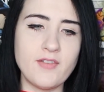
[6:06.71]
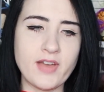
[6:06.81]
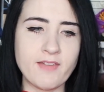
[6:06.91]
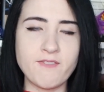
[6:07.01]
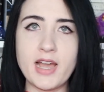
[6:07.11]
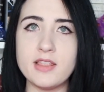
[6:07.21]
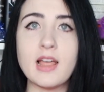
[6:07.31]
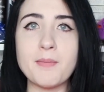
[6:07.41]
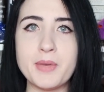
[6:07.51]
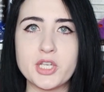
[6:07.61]
If I can find
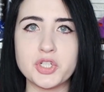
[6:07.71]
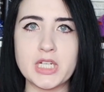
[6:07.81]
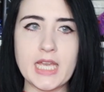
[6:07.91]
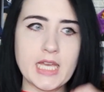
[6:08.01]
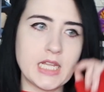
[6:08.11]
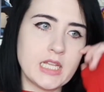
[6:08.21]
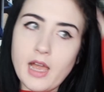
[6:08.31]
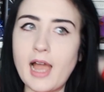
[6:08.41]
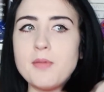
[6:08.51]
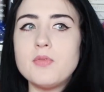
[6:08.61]
that picture again,
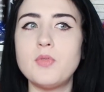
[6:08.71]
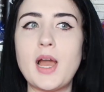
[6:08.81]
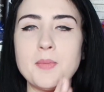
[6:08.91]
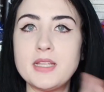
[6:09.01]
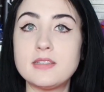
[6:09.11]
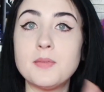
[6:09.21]
I mean